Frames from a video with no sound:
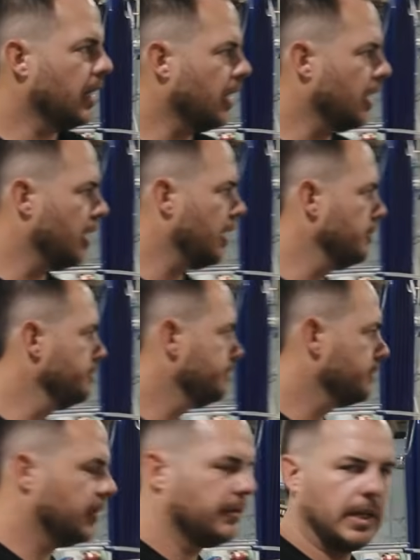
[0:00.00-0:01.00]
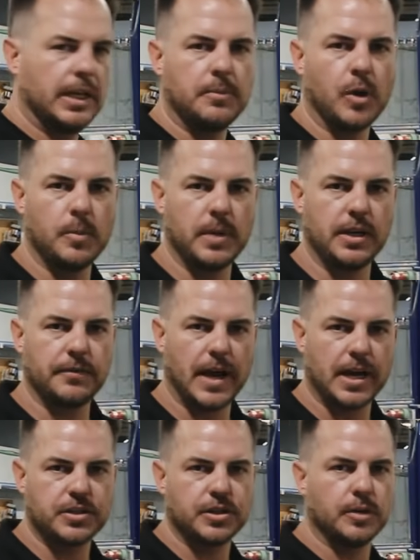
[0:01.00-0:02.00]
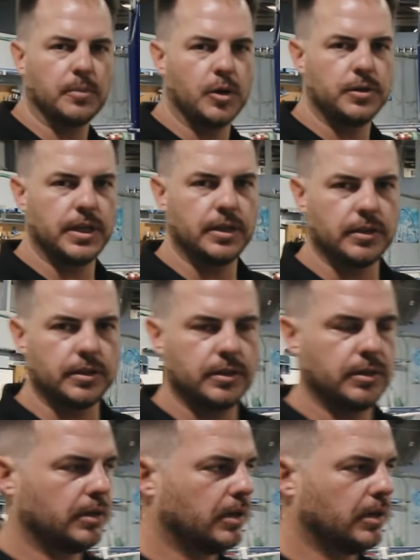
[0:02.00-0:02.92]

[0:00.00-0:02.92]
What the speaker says: any boat manufacturer or boat dealer,